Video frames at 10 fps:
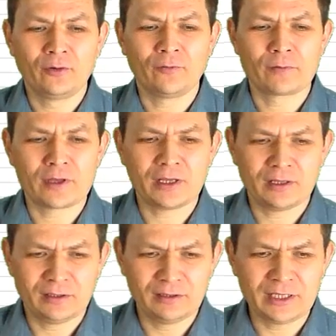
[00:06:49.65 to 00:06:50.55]
of
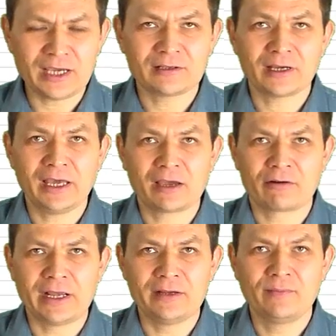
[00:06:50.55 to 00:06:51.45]
the data
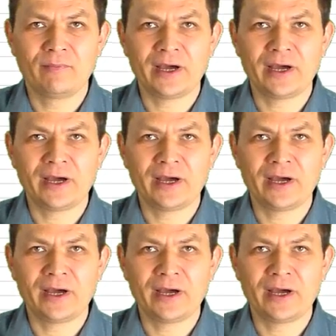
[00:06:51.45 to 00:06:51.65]
array,